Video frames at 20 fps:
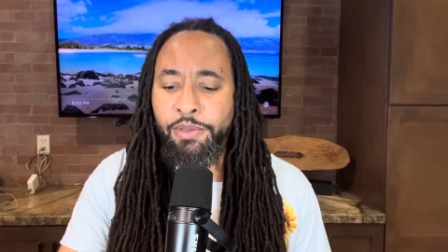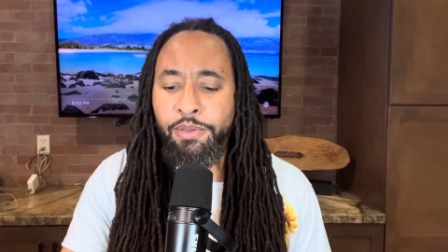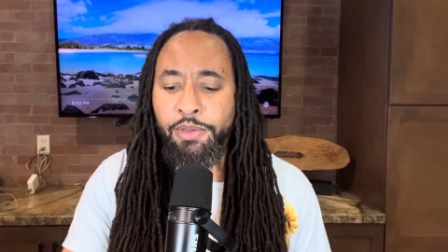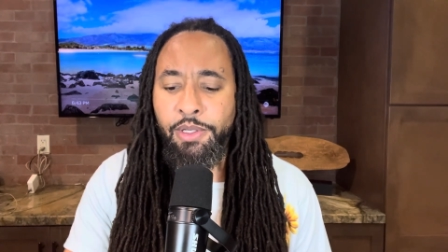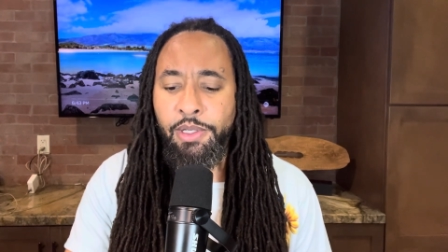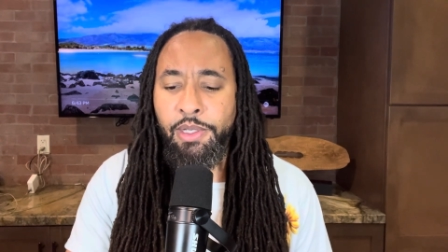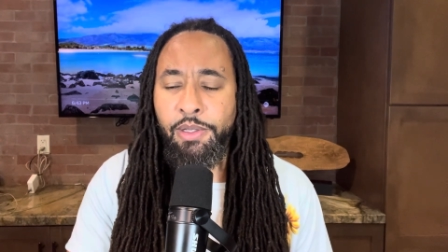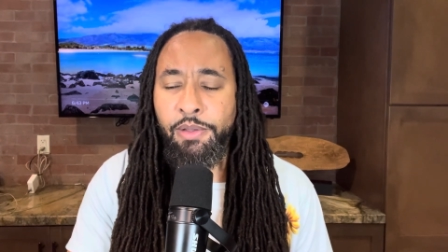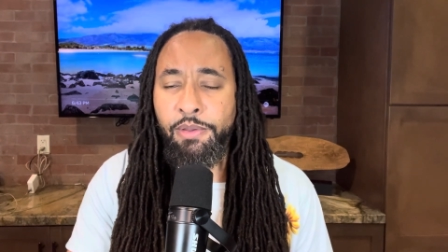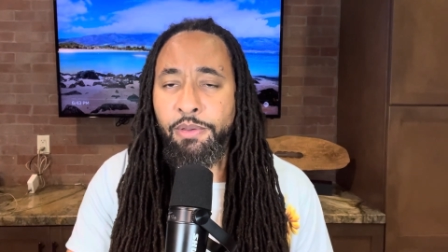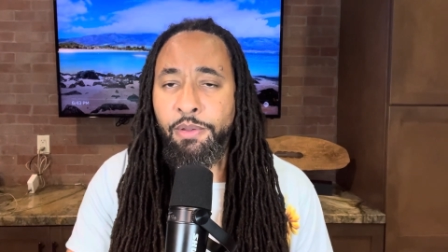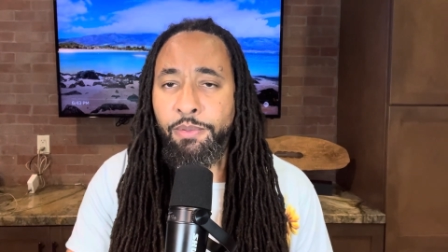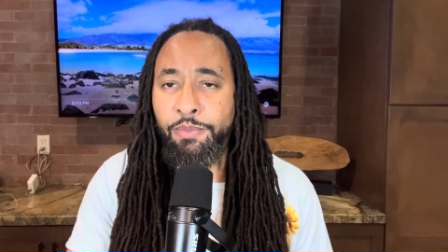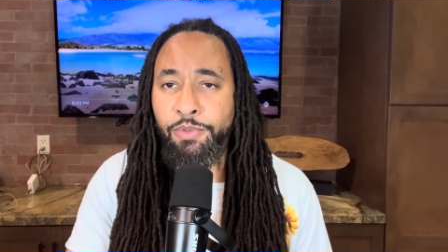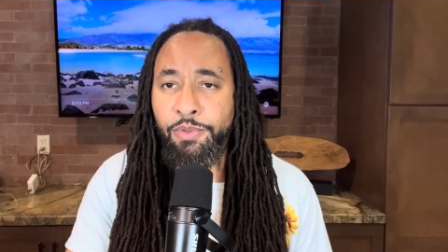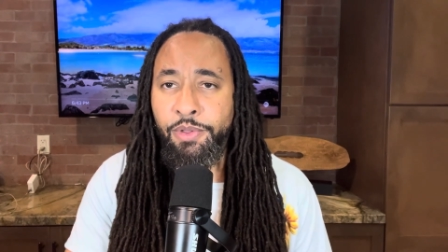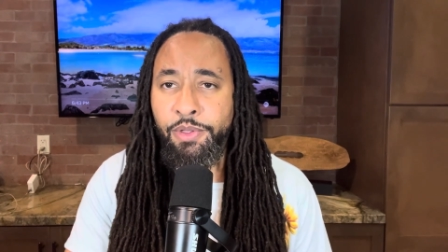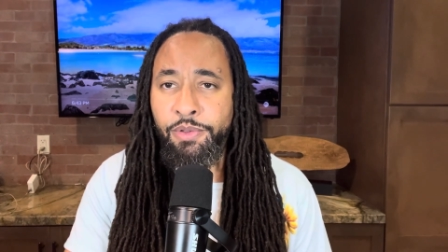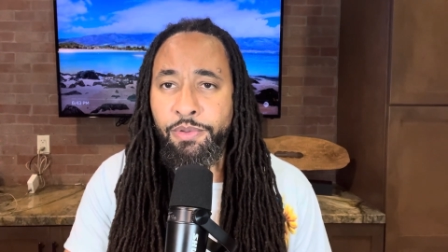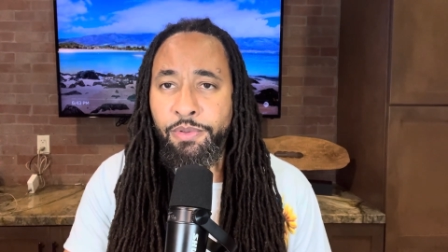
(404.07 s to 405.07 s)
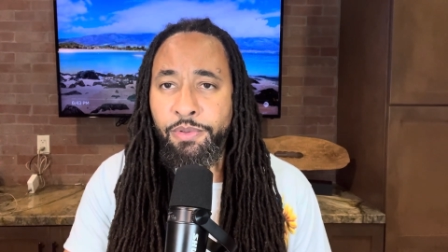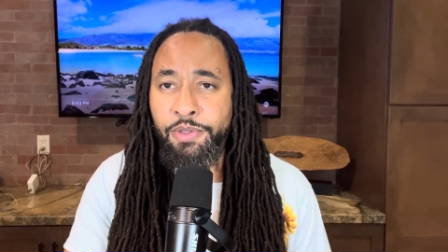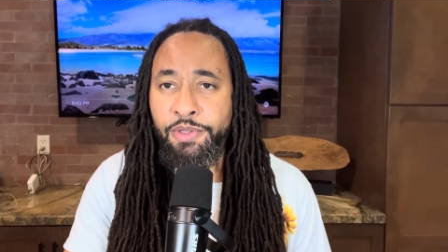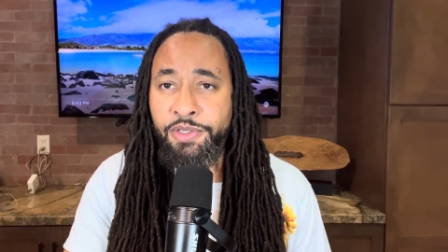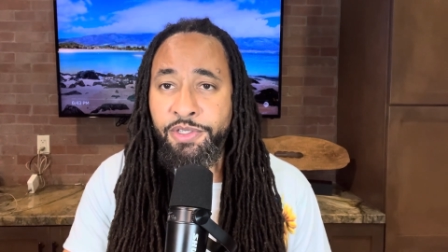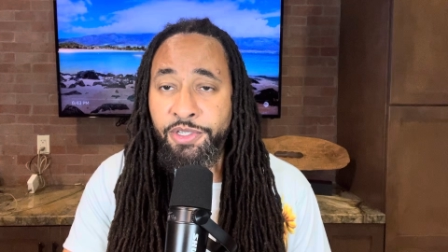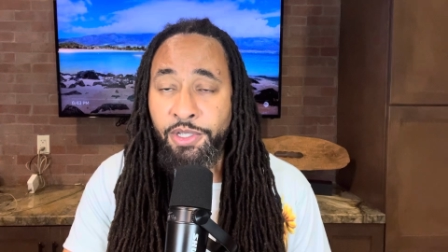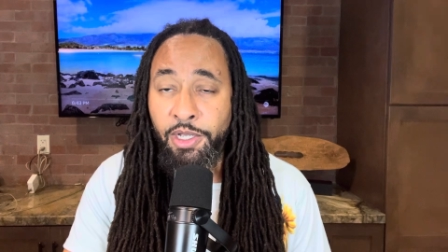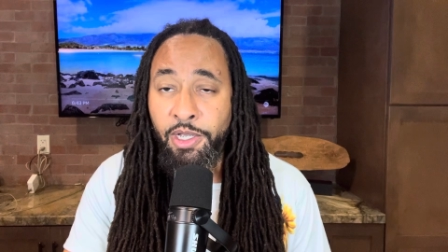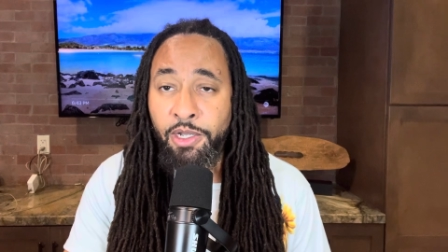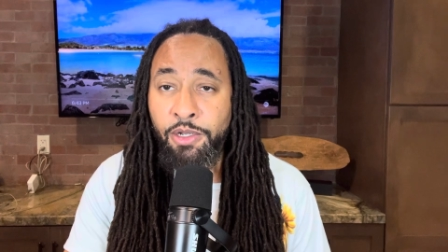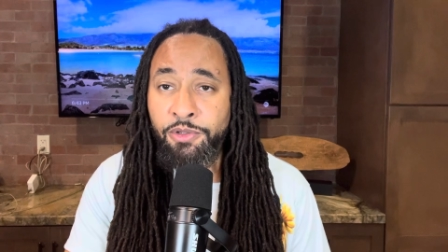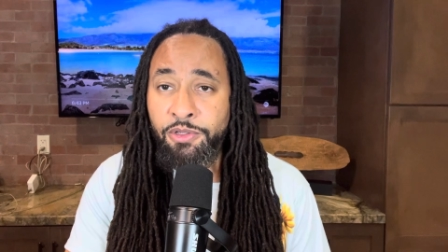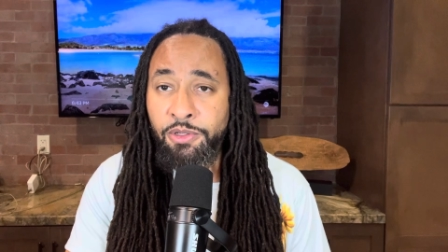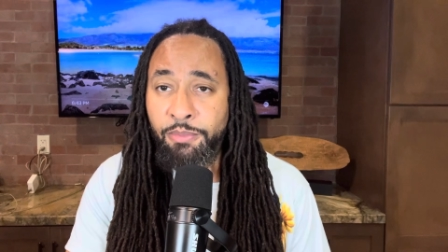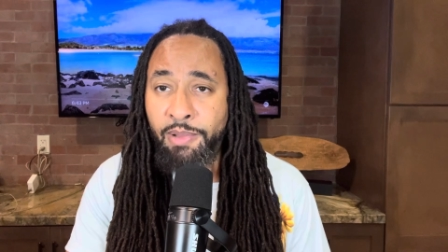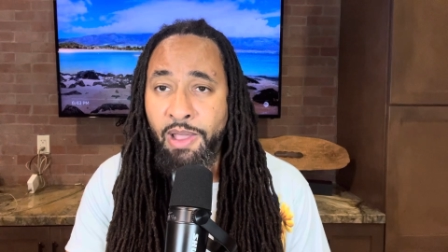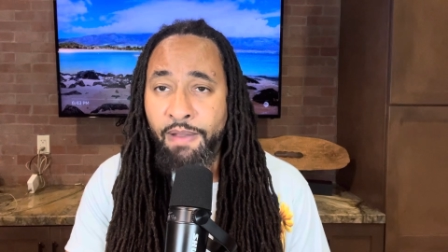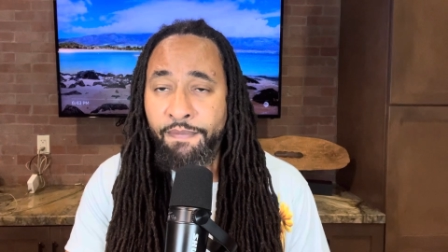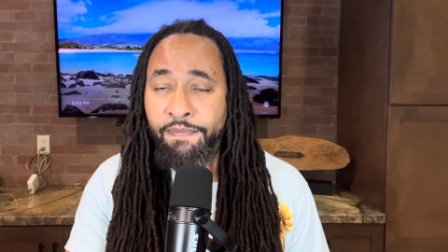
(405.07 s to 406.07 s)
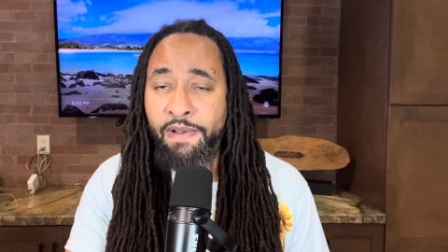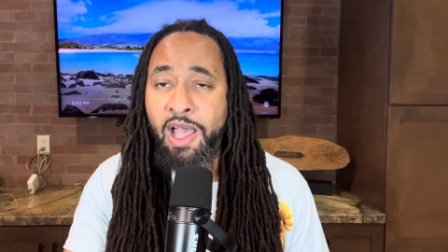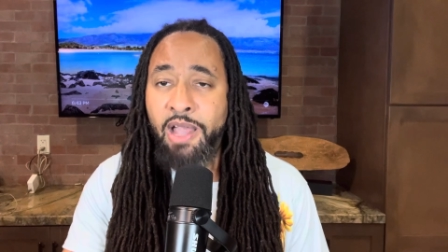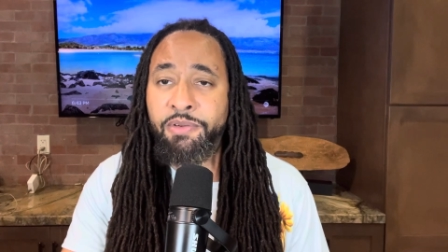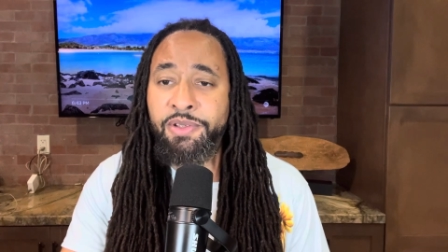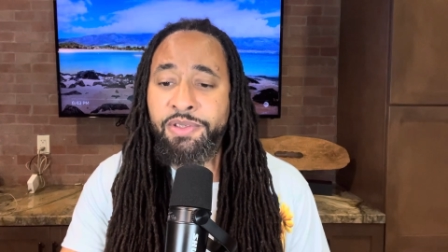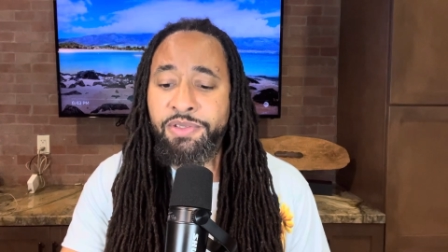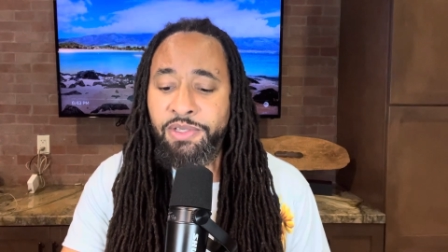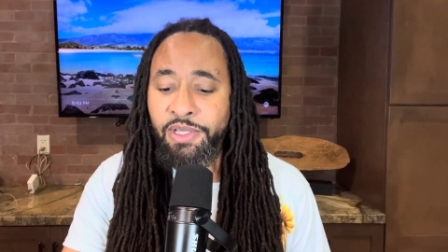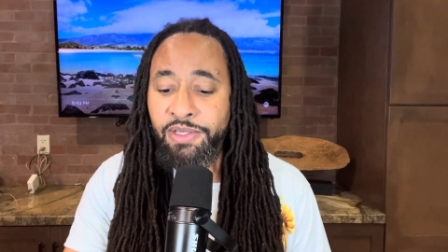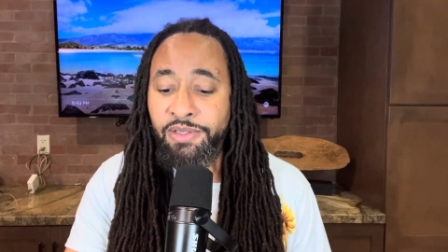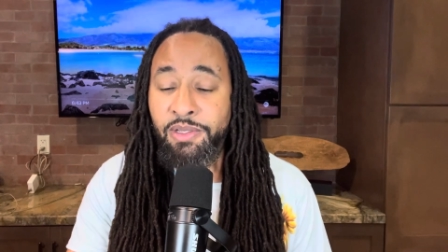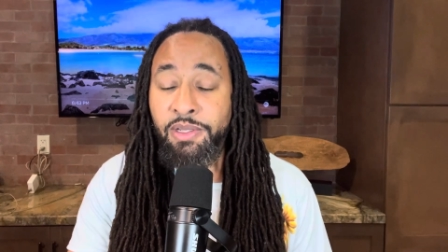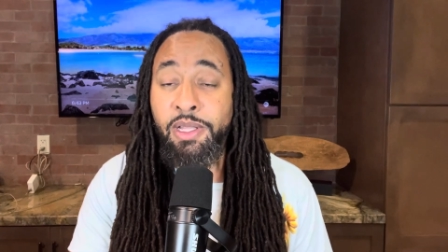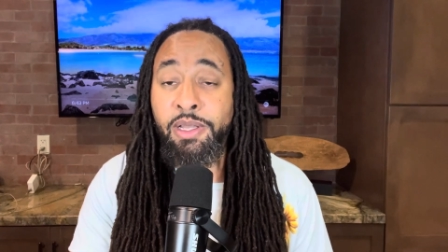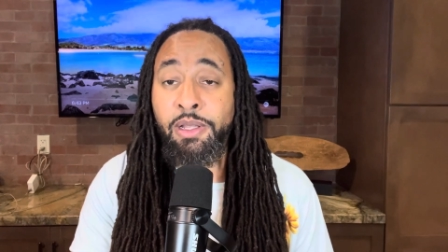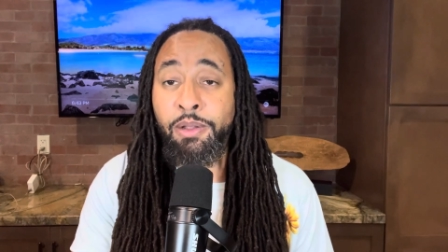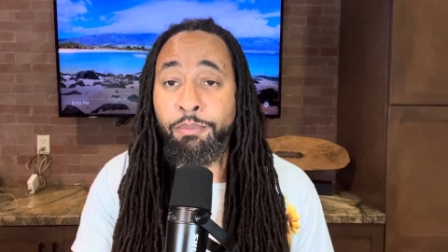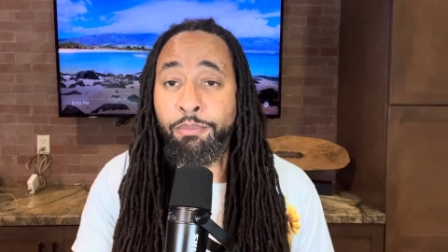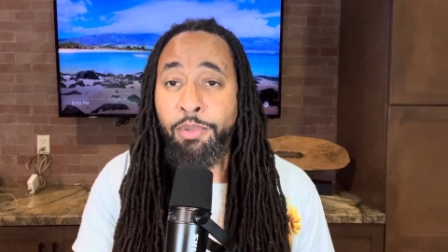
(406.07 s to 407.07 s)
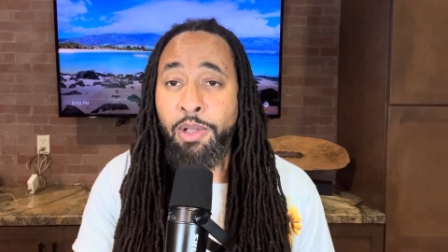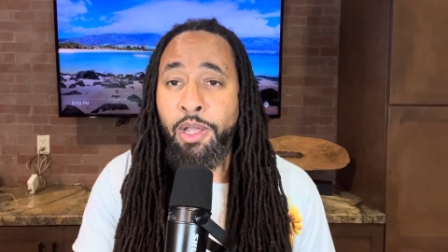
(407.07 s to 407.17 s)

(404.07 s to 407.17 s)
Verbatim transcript: the, the, the, the son who's about five or six, and then the,